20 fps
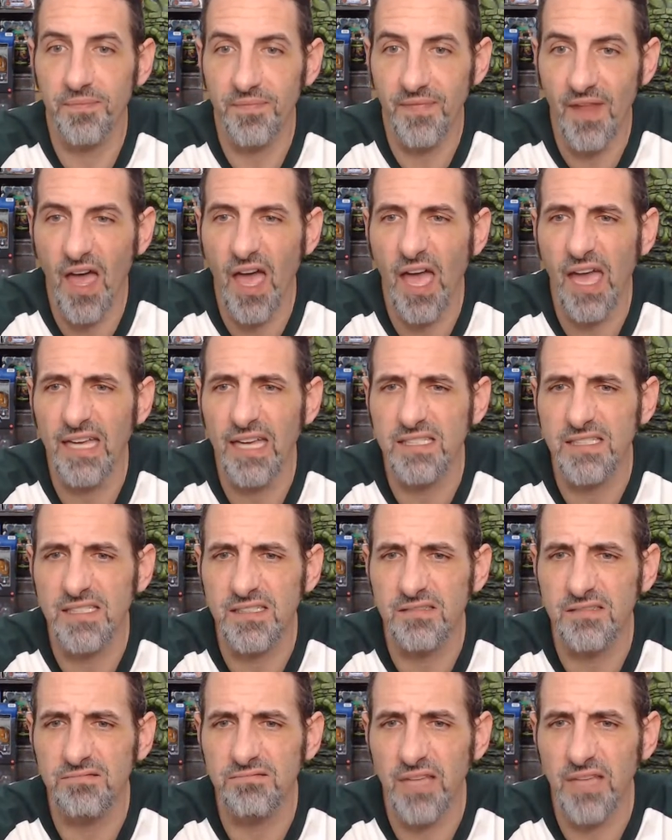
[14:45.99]

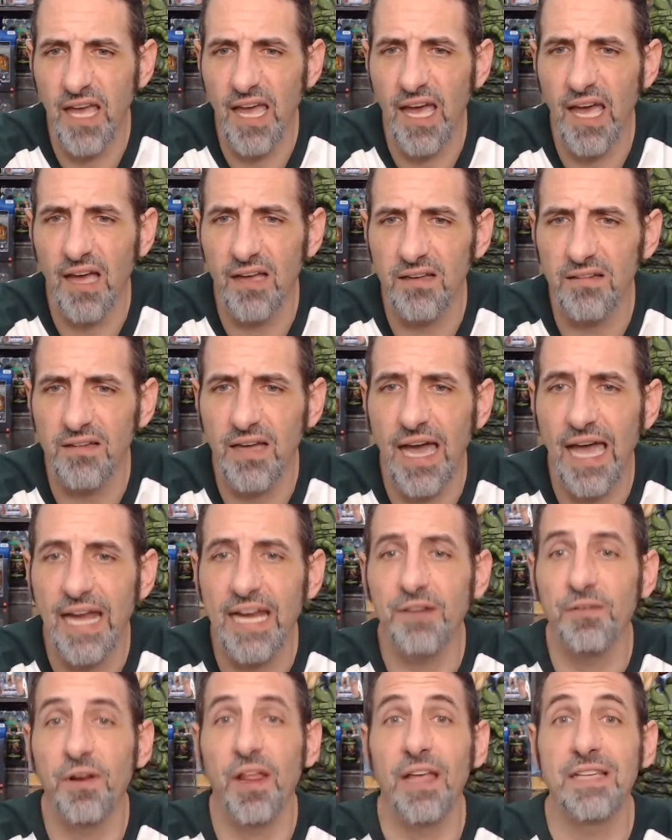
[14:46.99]
Nice. Yeah, I
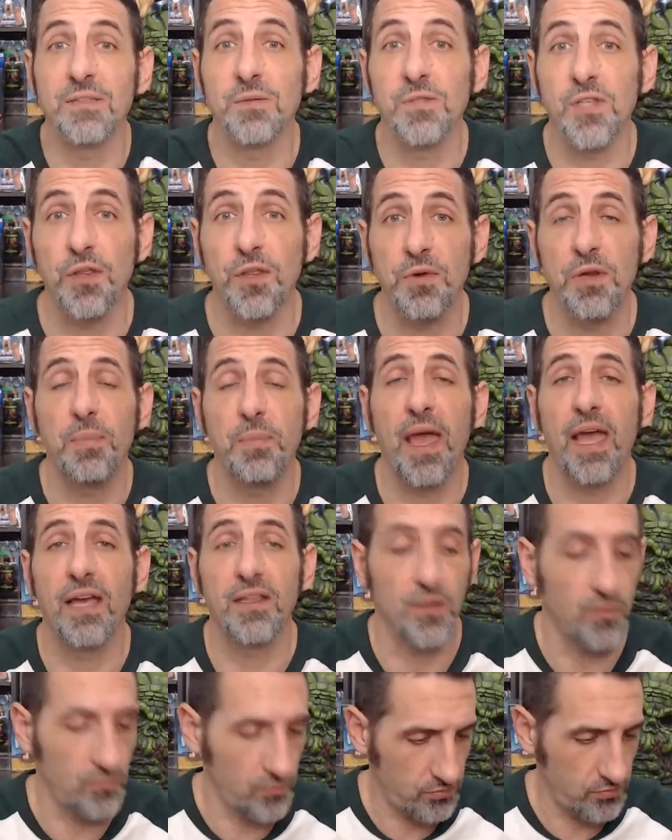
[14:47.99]
didn't realize it was a
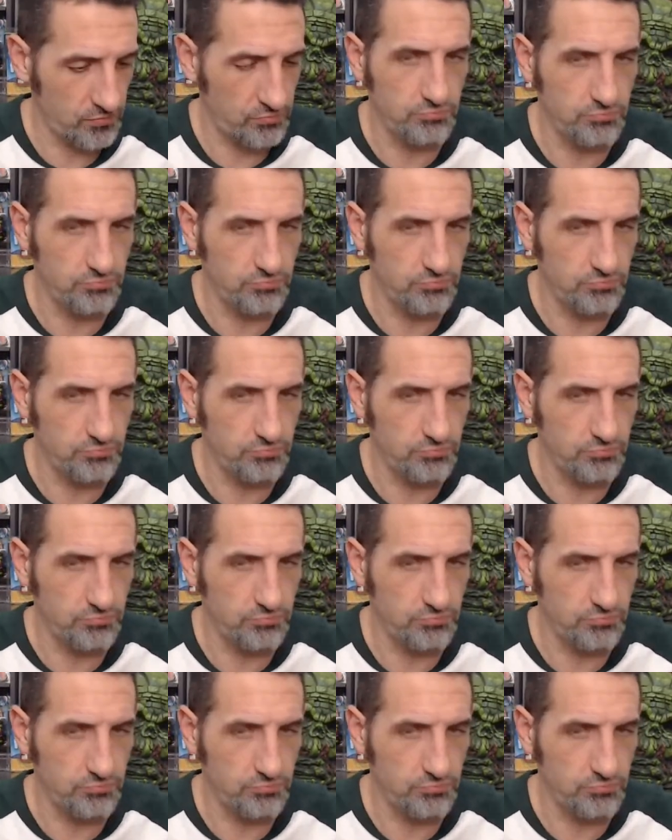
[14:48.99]
3-pack though.